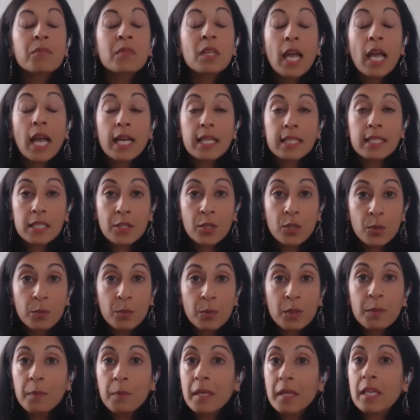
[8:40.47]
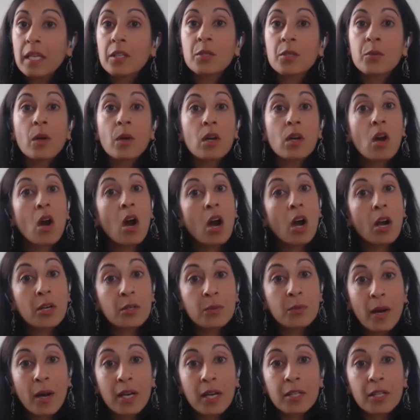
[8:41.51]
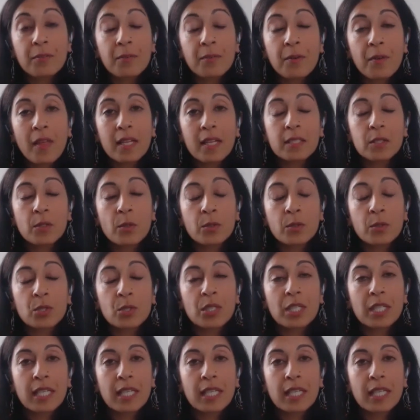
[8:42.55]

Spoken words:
As a human being, you are hardwired for that social